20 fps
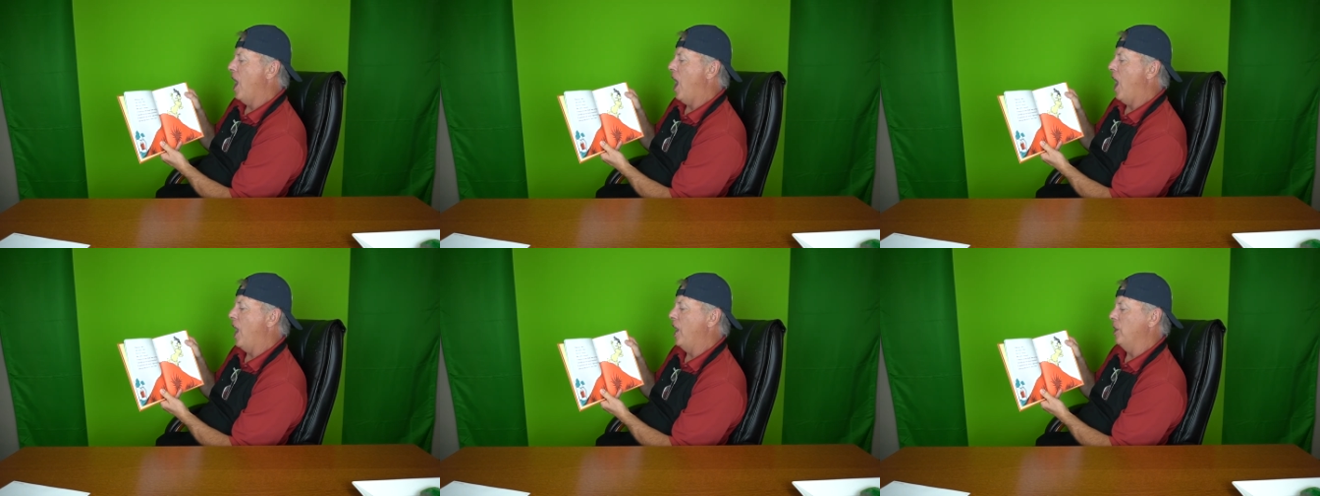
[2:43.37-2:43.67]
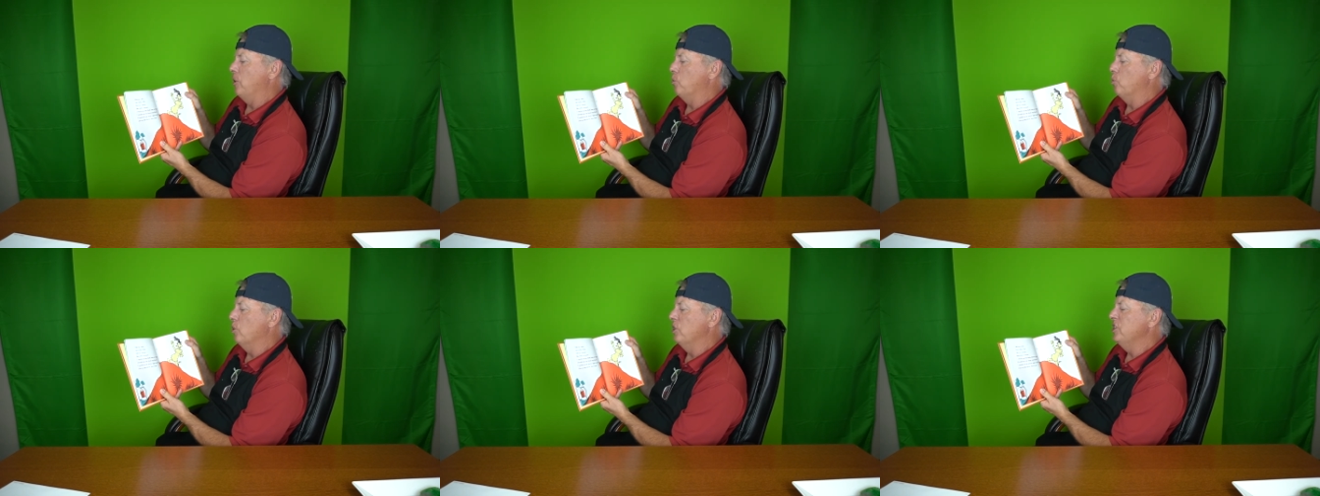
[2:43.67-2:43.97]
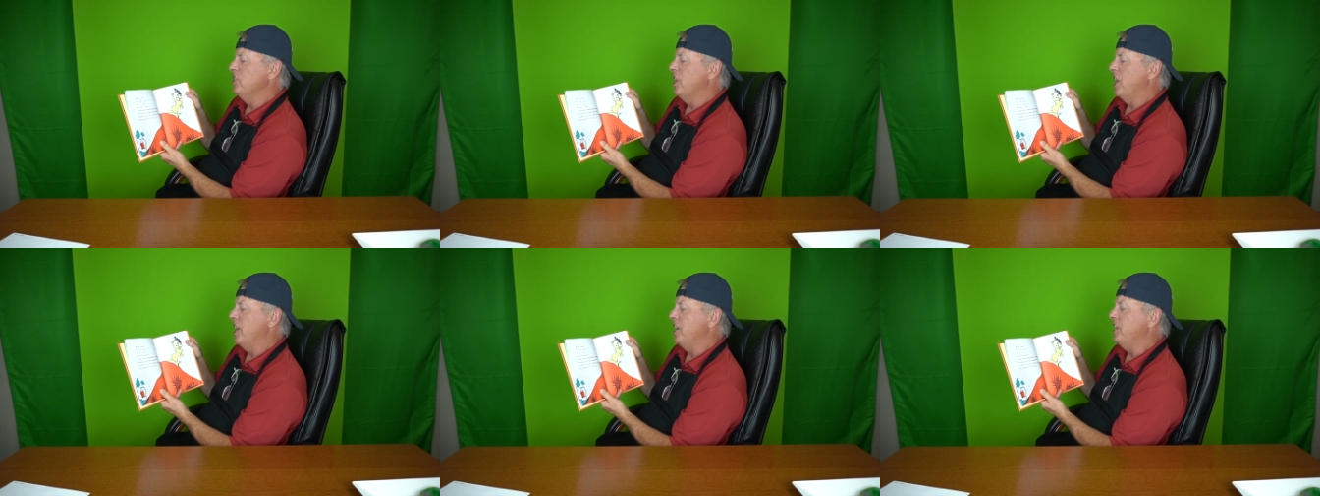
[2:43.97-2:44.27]
I
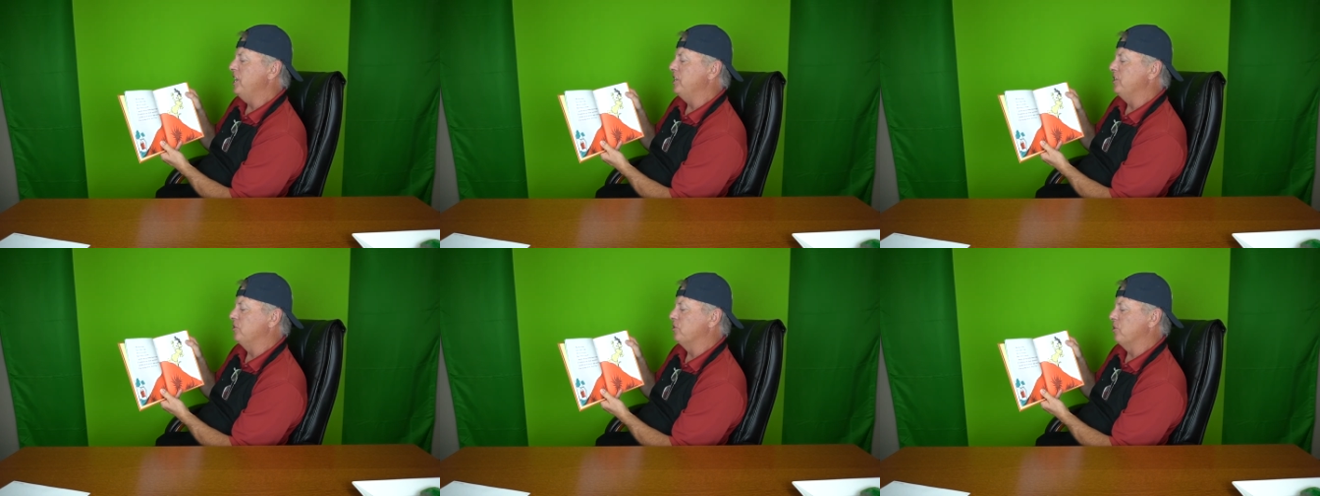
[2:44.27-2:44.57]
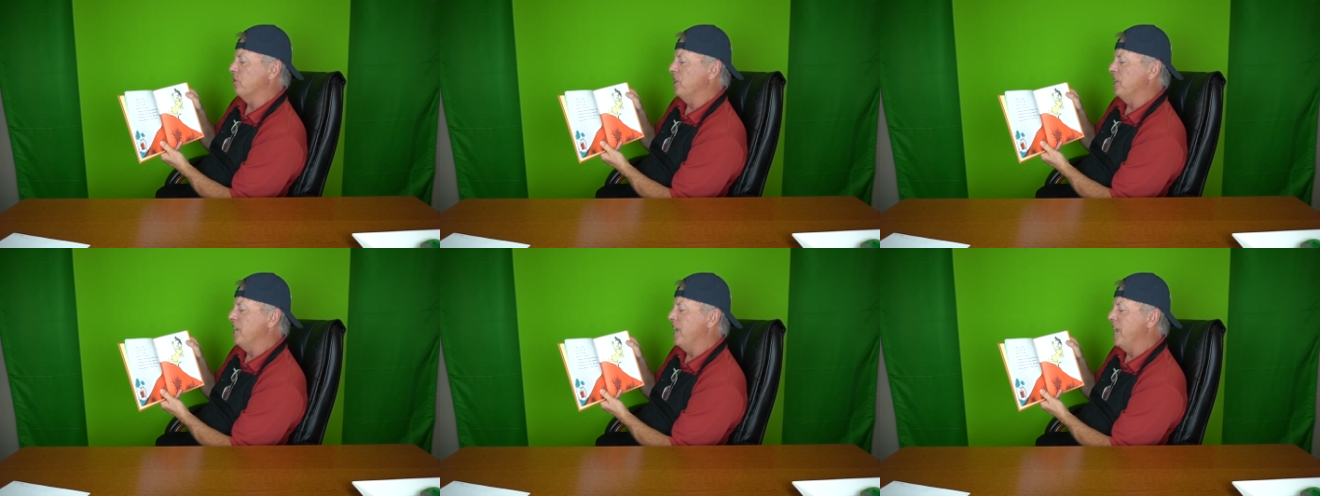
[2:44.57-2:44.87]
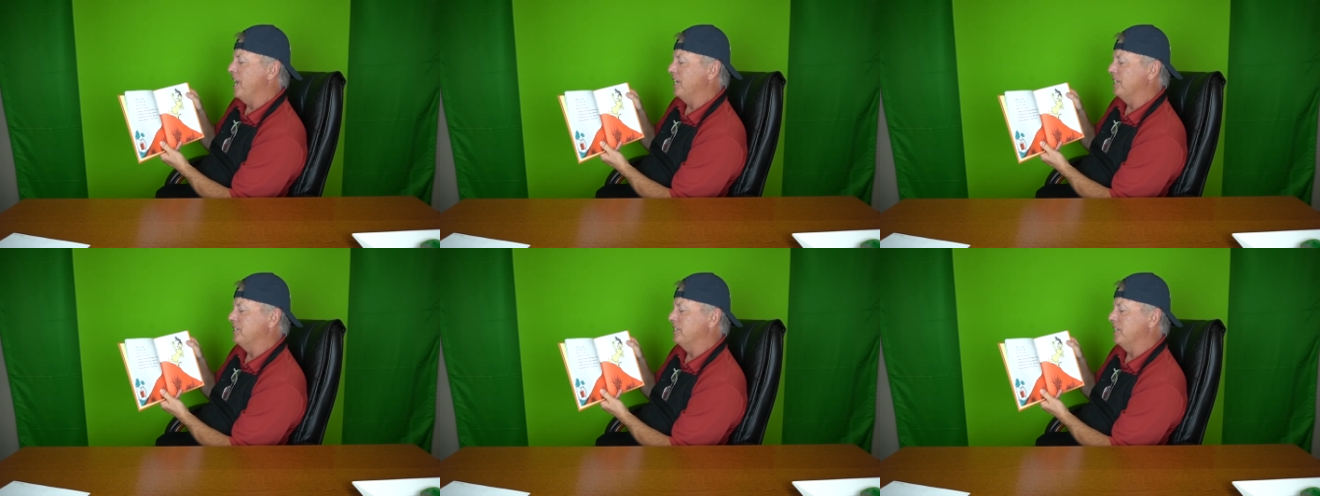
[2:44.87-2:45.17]
would not eat green
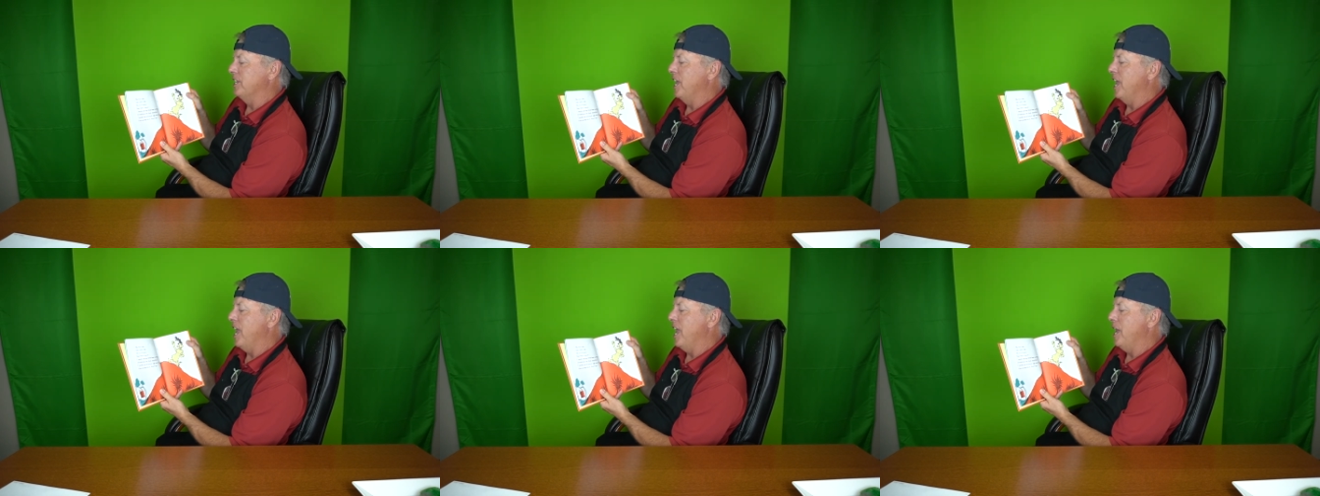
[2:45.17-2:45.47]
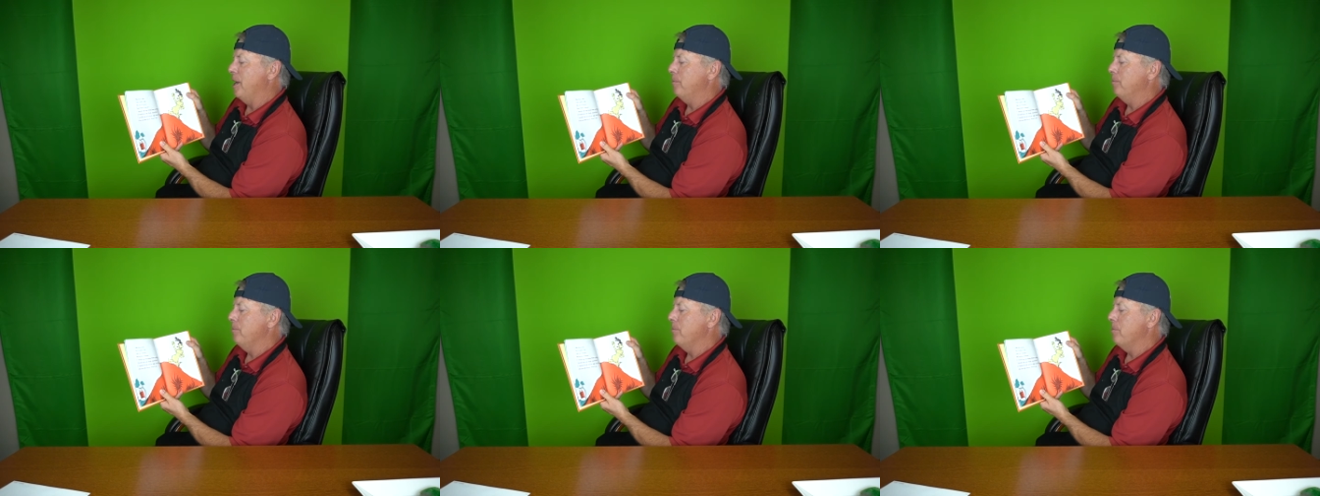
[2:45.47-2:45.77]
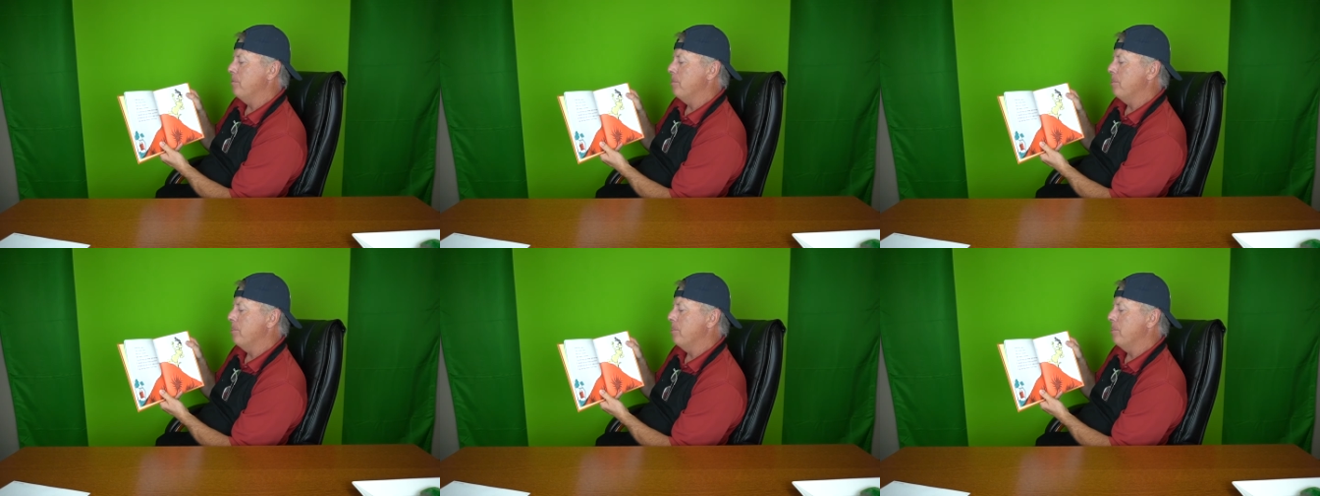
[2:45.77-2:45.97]
eggs and ham.